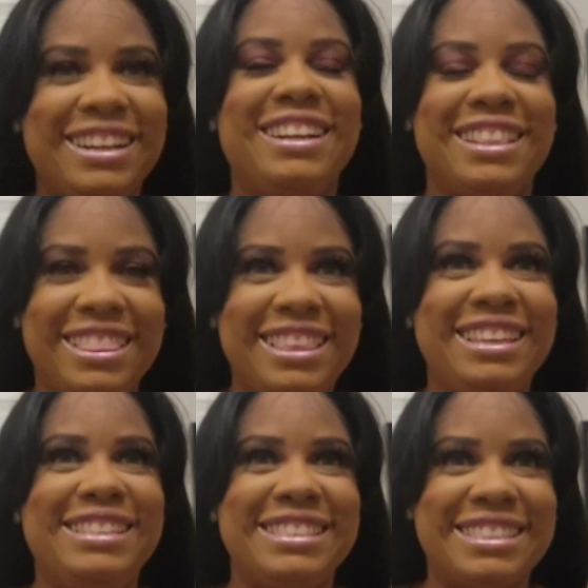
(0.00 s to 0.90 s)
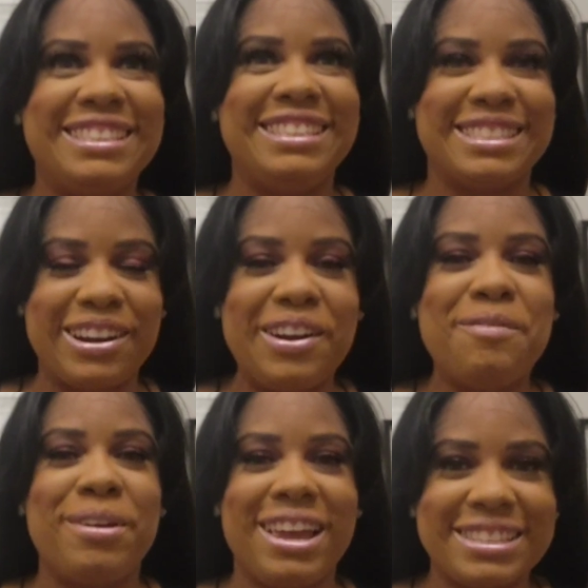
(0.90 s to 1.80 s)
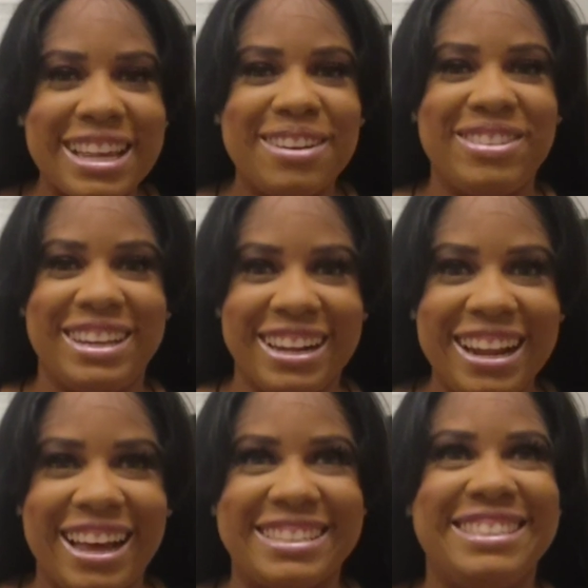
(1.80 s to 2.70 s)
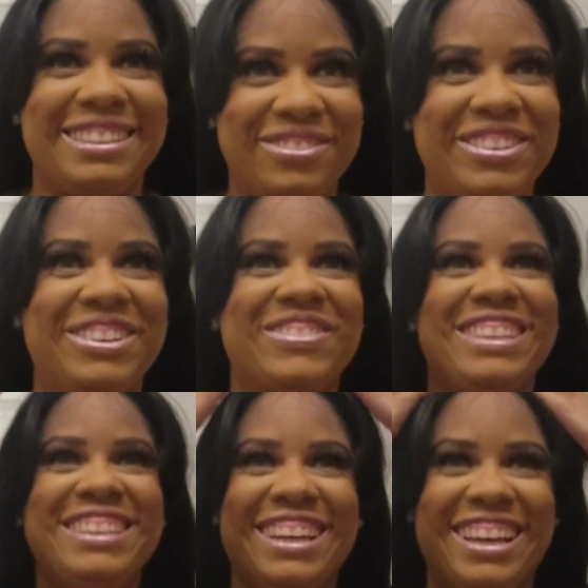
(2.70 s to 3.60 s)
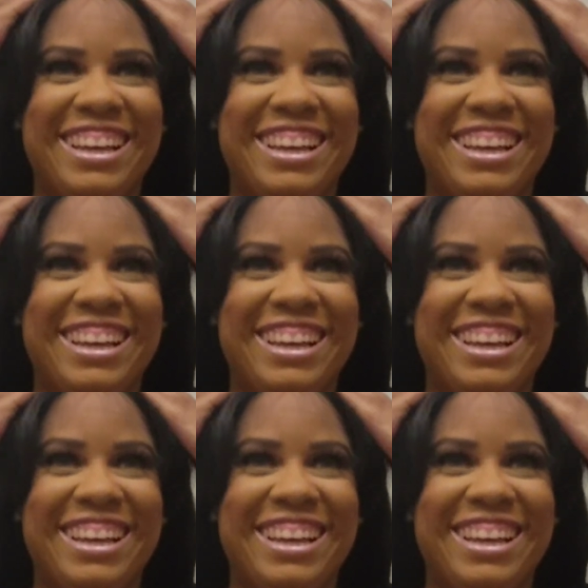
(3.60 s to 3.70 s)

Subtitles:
these curtain bangs come in clutch. You feel me?